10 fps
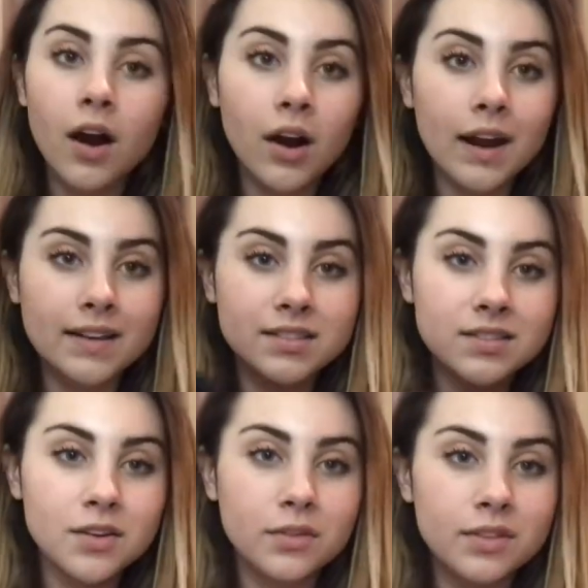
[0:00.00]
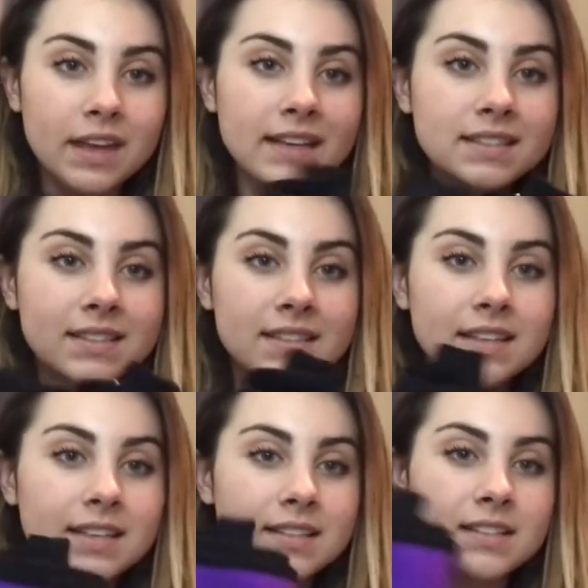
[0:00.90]
Alright, so this
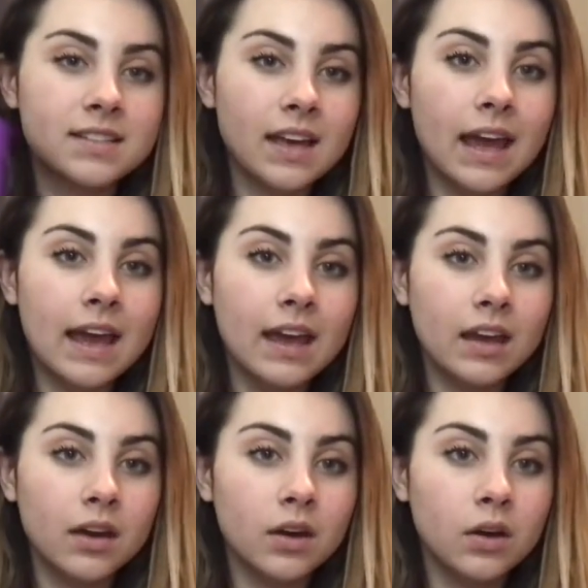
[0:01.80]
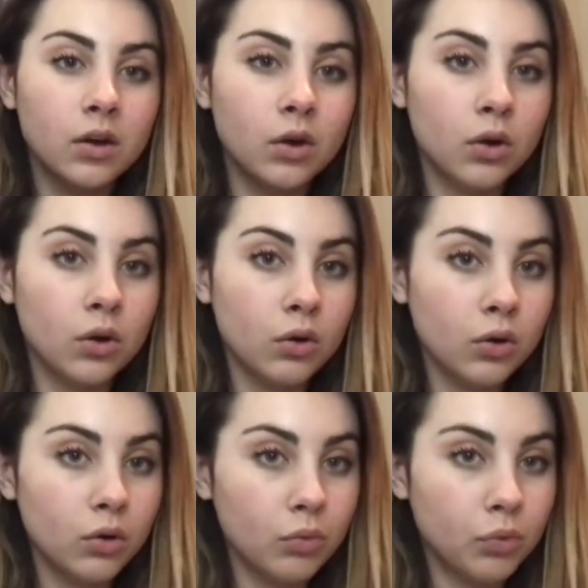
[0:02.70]
is a
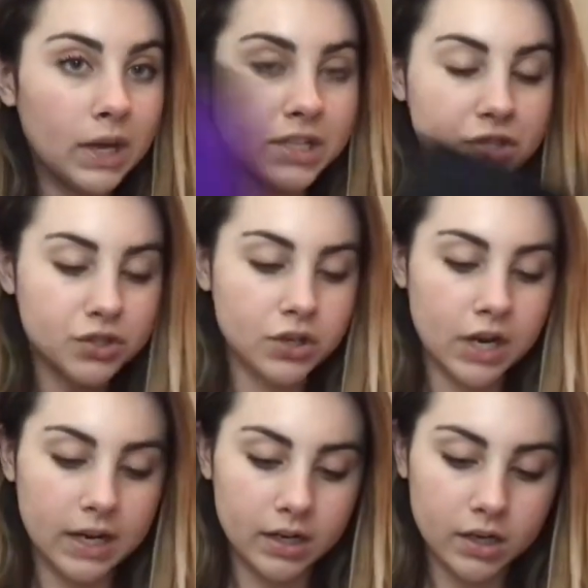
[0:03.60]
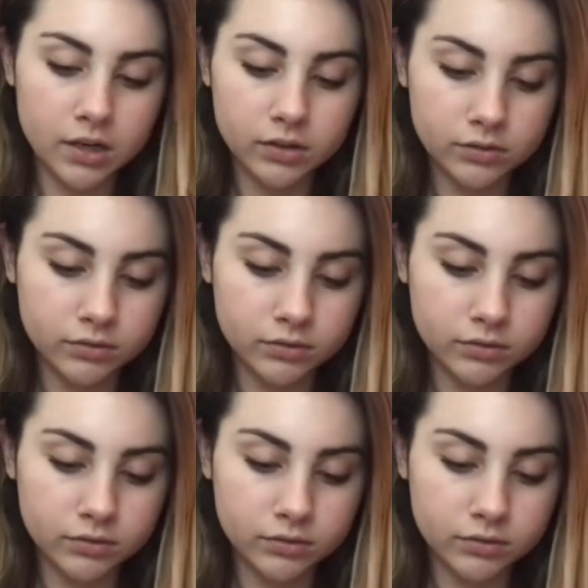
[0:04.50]
waist trainer.